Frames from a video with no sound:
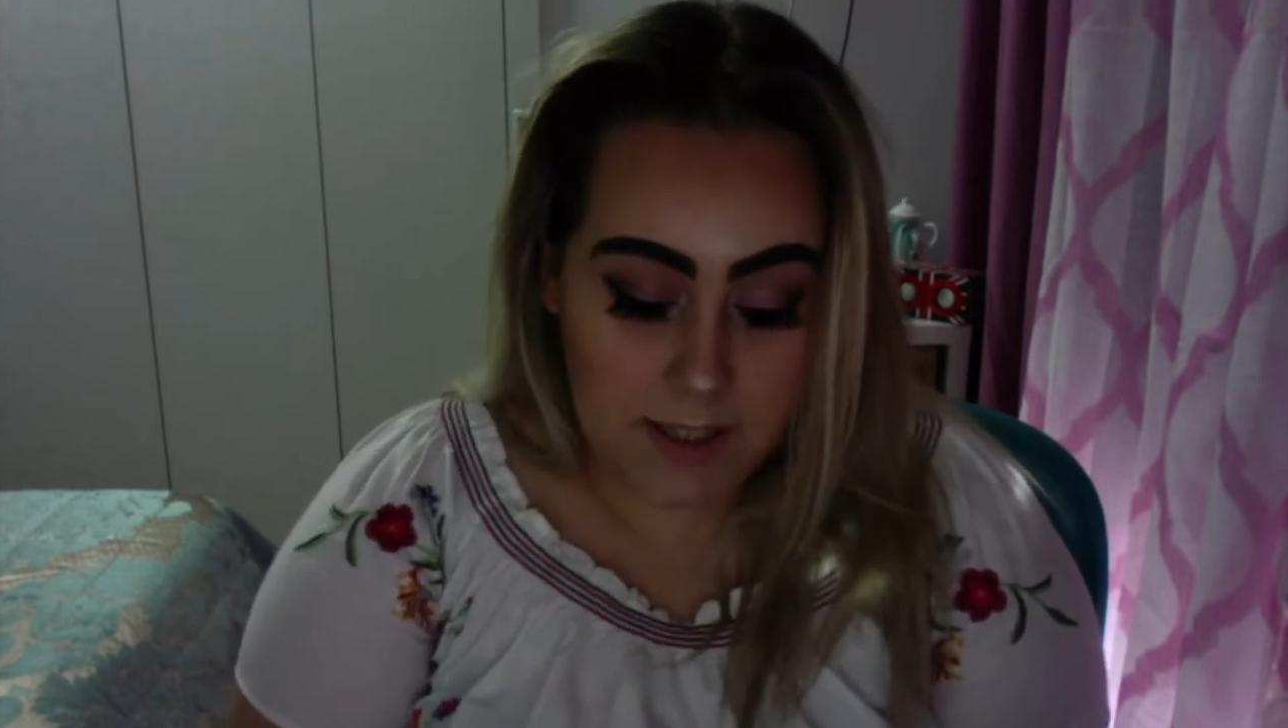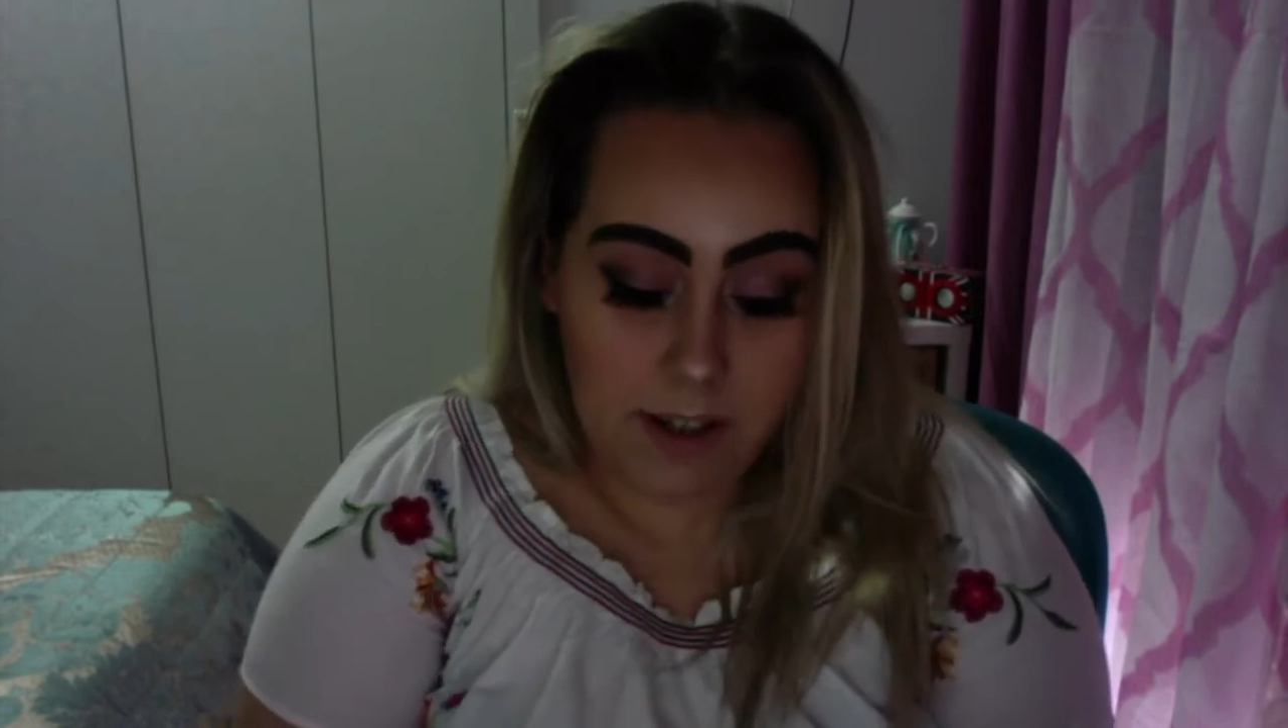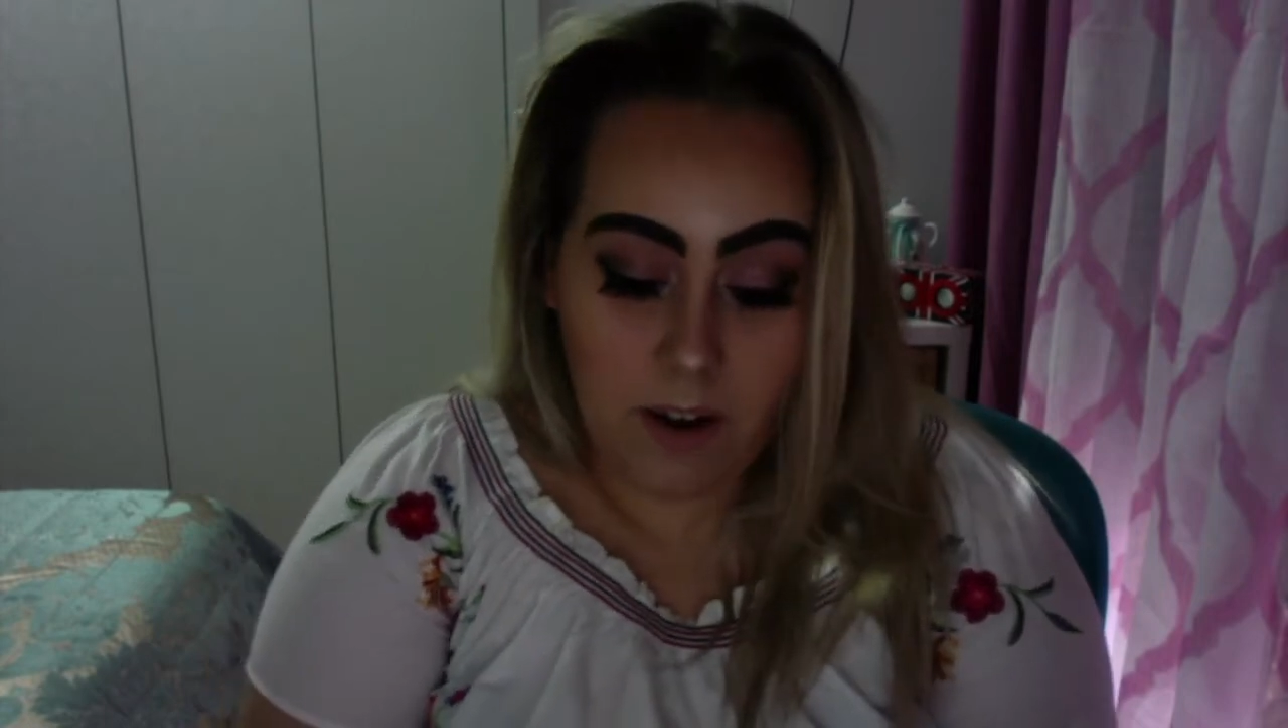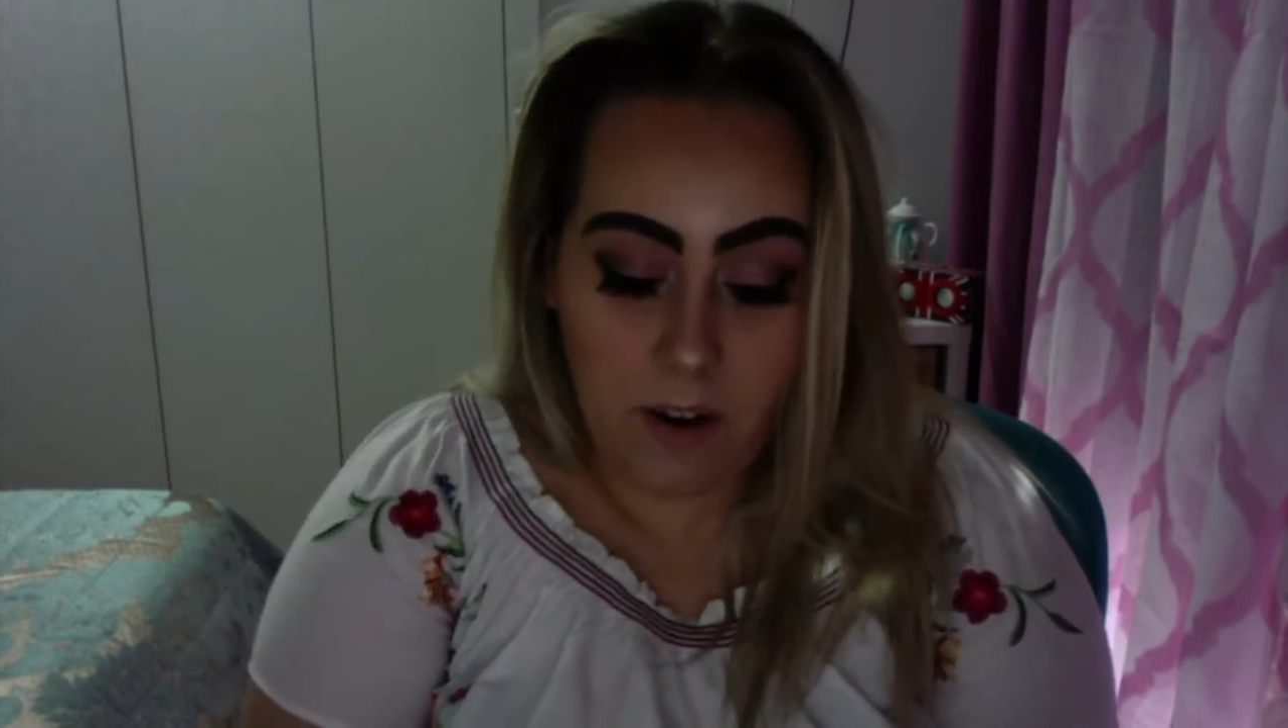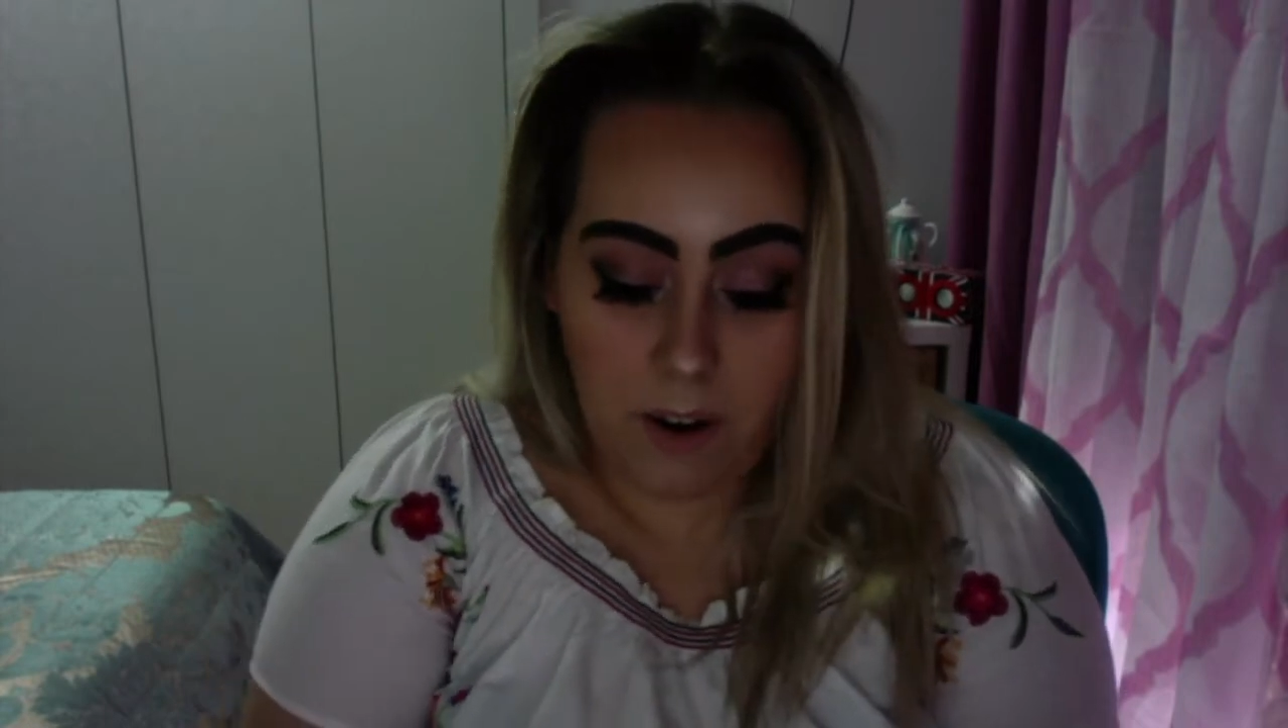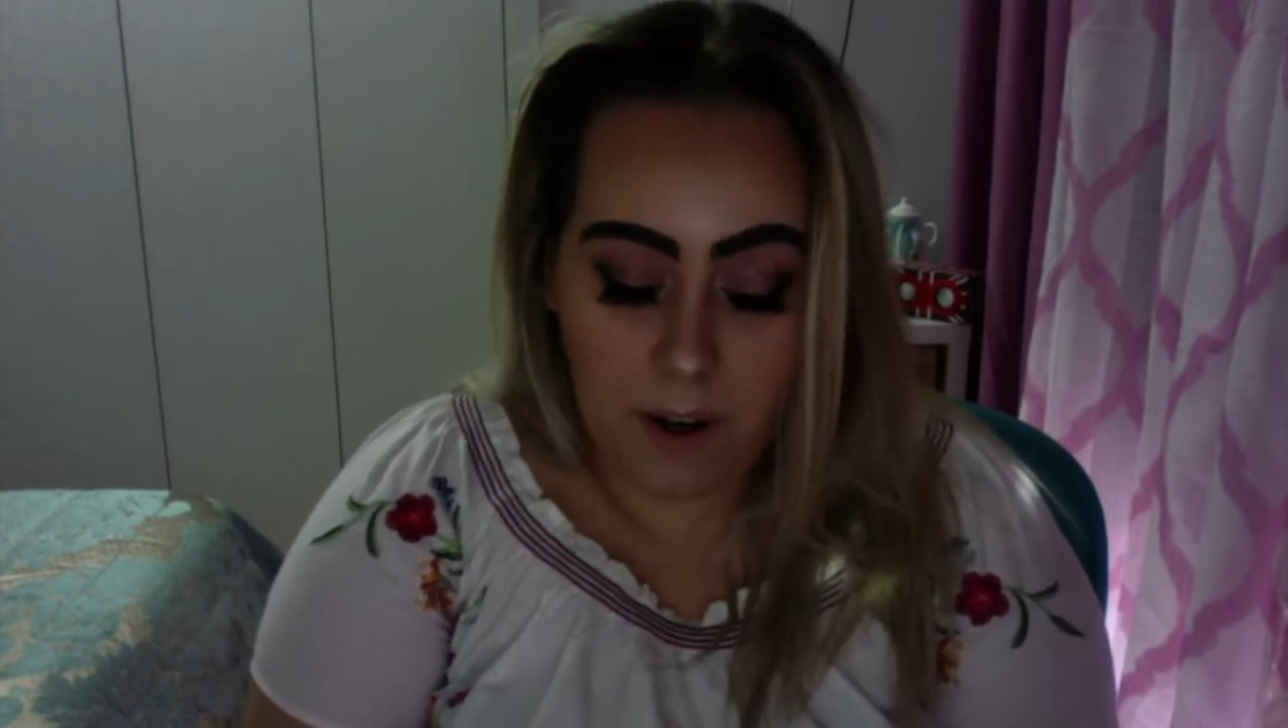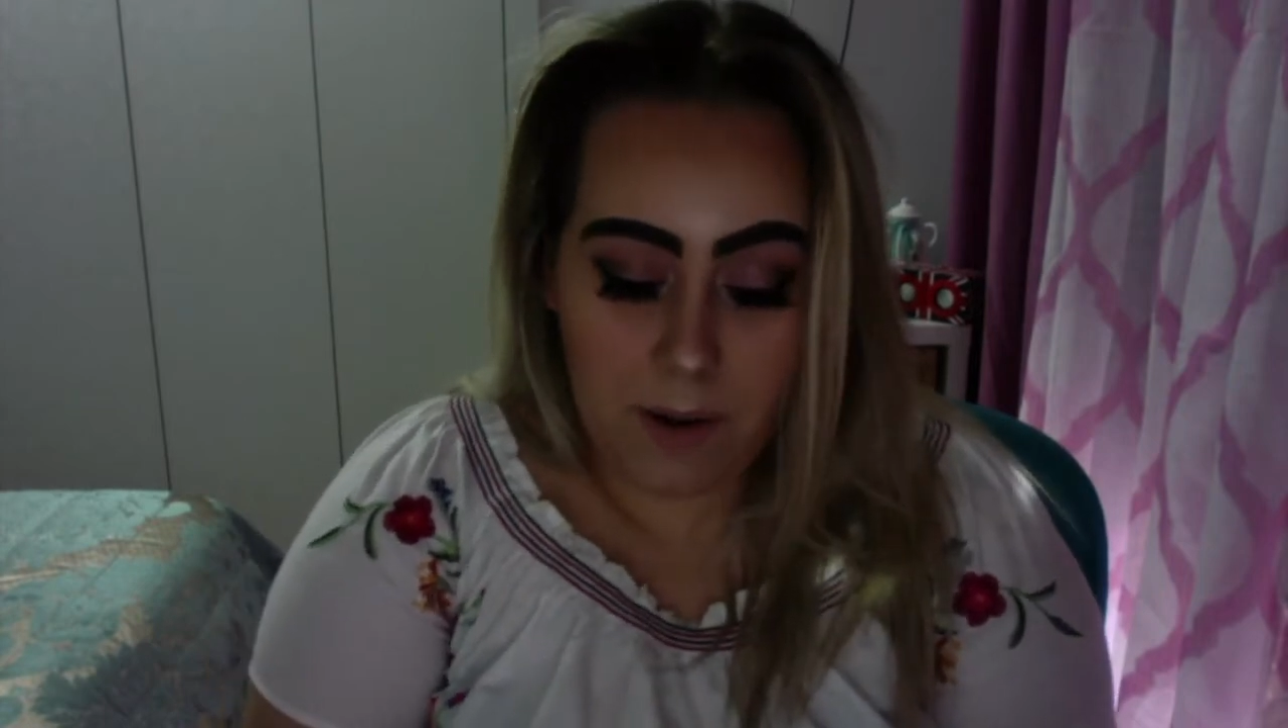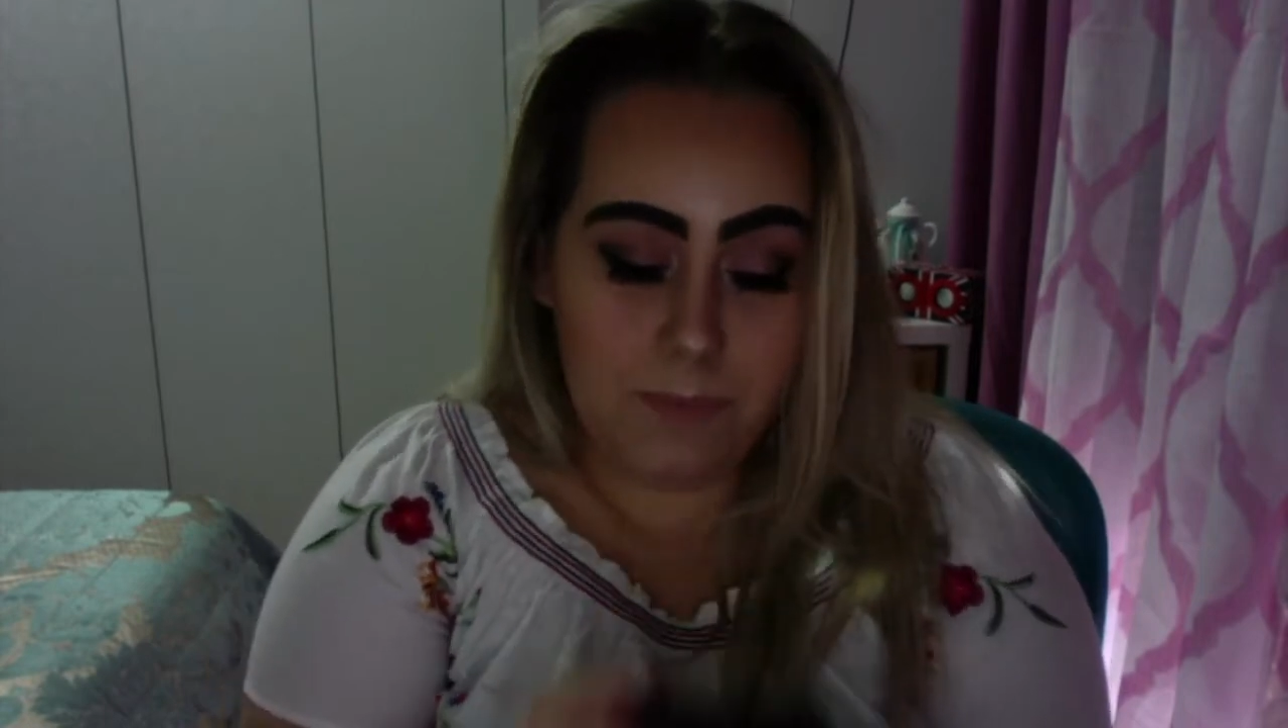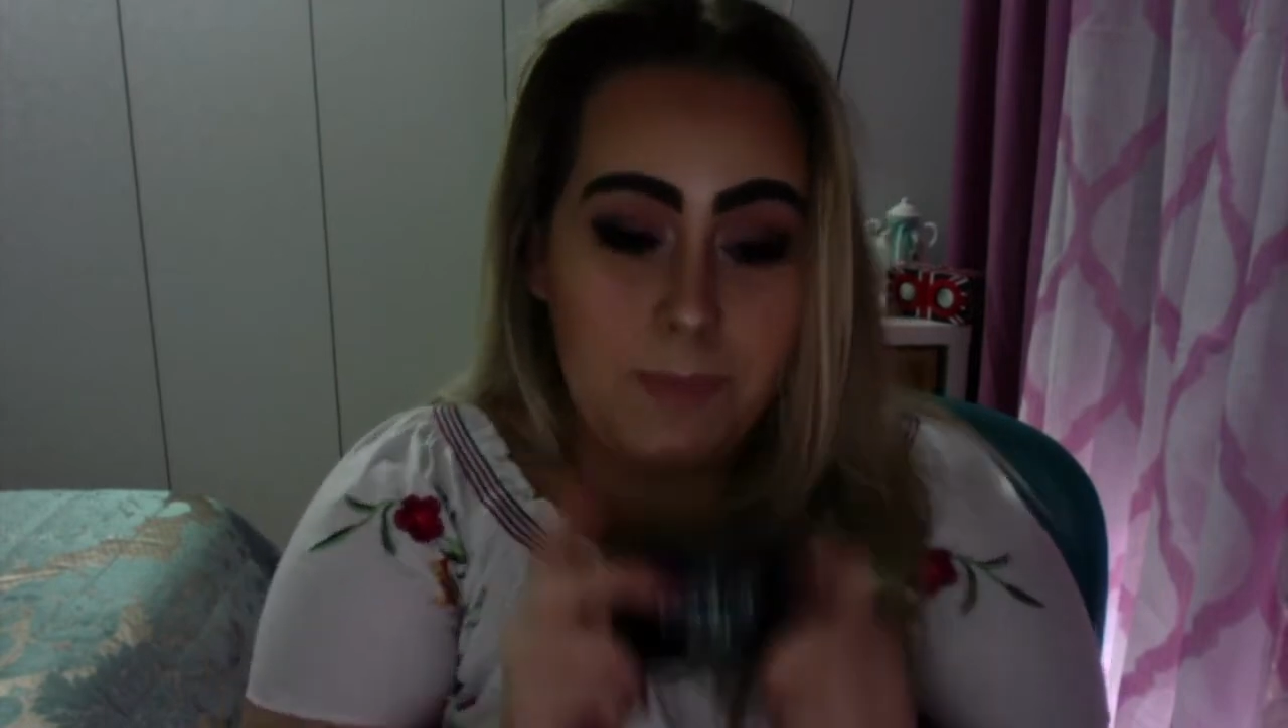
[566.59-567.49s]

they are